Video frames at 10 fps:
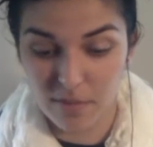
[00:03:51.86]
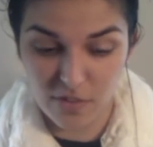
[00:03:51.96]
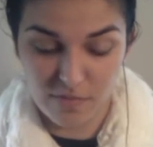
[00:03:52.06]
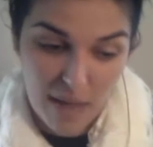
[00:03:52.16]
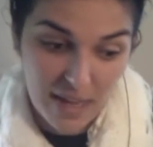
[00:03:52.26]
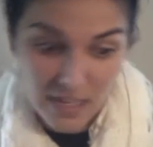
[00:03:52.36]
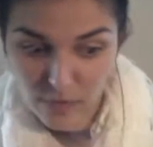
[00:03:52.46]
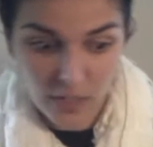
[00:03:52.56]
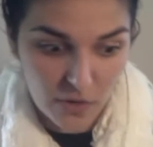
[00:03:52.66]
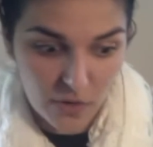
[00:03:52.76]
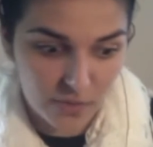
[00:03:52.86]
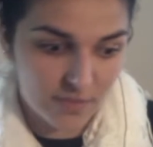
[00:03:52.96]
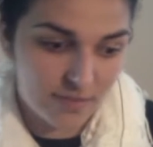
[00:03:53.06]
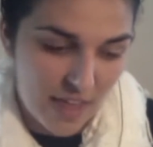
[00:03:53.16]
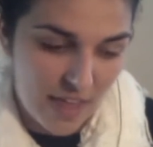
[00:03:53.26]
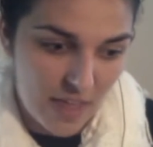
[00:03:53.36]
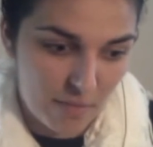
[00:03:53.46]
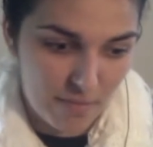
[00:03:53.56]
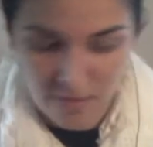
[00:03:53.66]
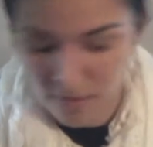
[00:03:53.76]
make us float, and
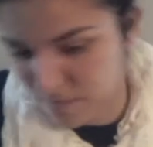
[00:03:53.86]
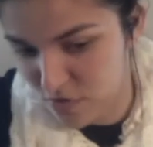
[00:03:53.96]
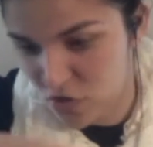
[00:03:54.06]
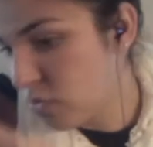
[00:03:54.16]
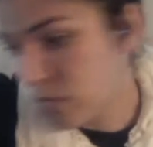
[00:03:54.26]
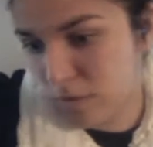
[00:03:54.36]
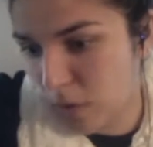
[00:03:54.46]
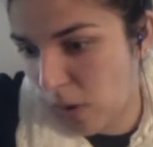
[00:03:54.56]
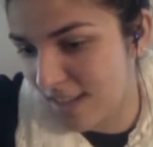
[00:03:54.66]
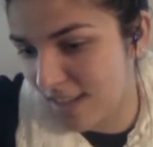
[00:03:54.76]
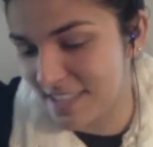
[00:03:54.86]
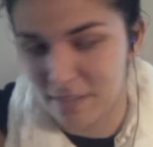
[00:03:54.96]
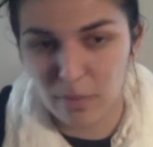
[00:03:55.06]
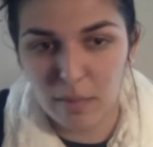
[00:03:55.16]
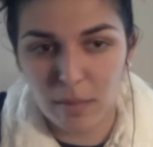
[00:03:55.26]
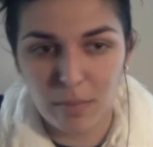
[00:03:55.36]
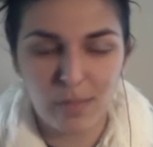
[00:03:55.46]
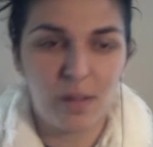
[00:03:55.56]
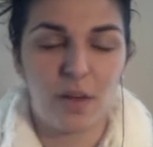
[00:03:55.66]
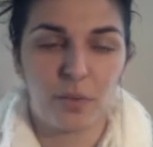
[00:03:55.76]
then throw us, and blah, blah, blah,
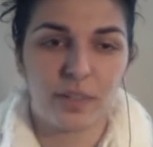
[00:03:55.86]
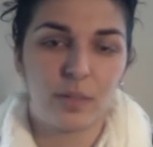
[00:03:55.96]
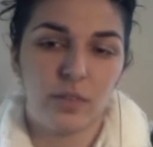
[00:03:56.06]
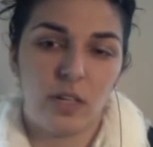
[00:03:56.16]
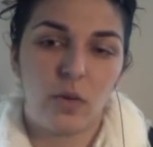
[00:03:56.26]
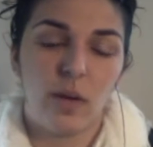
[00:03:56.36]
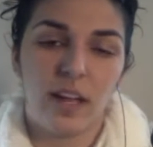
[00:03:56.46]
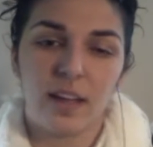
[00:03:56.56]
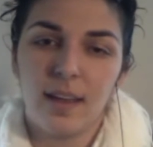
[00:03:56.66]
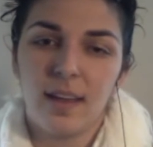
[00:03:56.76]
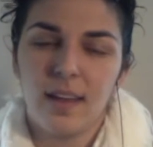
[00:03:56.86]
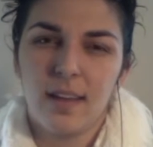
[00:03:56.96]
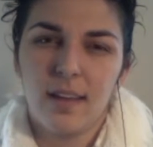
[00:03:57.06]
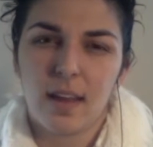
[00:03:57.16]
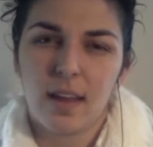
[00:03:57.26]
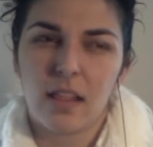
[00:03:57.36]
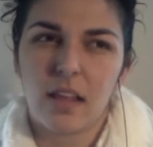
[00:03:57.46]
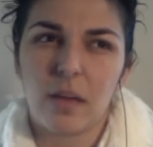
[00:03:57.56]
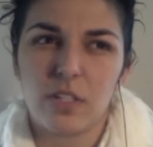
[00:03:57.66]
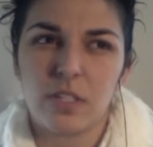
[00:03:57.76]
blah, really, really quick. And I think
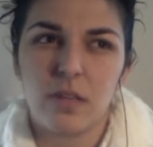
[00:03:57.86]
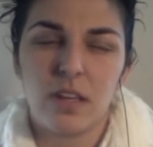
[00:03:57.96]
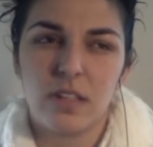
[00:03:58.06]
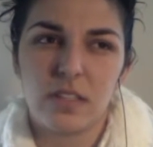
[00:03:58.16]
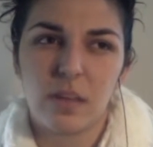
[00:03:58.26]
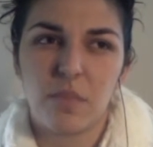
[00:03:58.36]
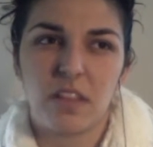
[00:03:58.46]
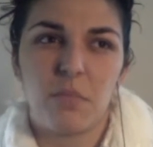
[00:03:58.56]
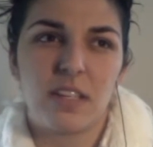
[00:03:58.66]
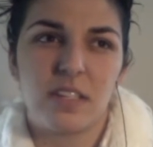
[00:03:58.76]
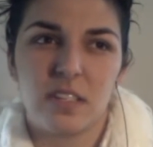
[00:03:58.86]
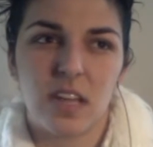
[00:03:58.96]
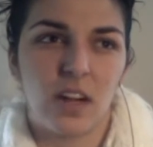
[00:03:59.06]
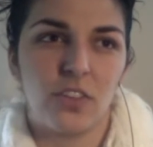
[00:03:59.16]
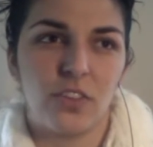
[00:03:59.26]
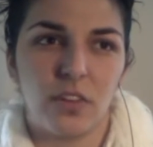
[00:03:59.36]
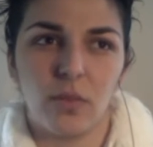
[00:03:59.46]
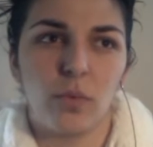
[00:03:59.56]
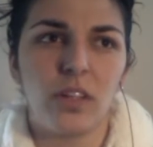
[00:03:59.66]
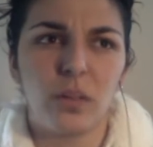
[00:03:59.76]
that it's something that makes his character
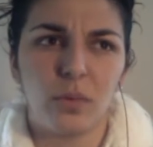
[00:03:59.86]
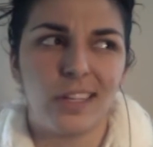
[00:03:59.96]
really, really